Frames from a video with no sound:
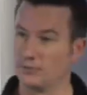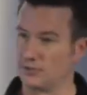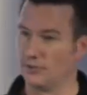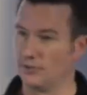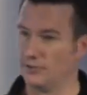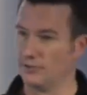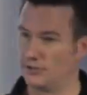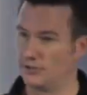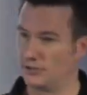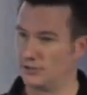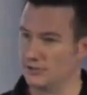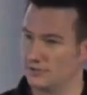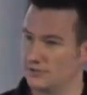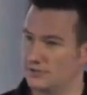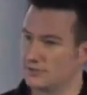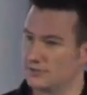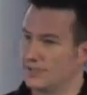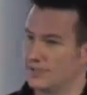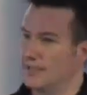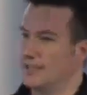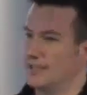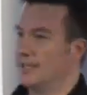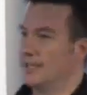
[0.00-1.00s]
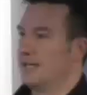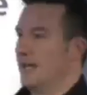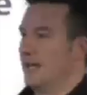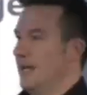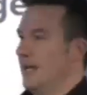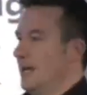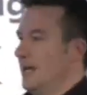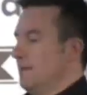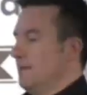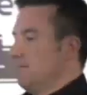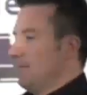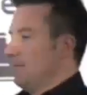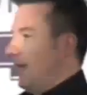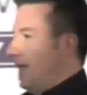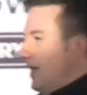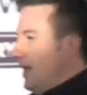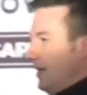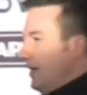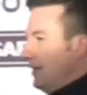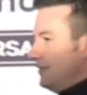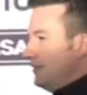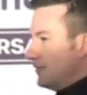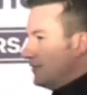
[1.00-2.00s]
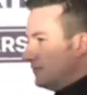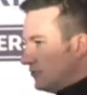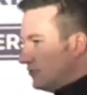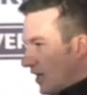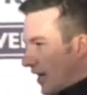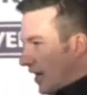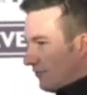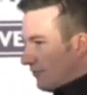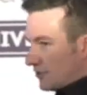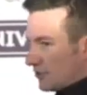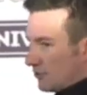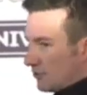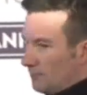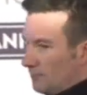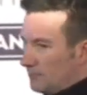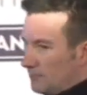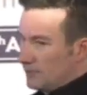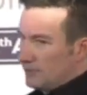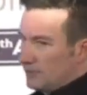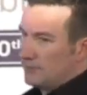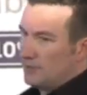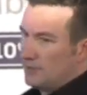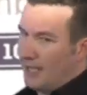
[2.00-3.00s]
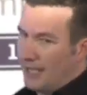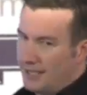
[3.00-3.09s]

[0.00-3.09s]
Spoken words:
solutions. And JavaScript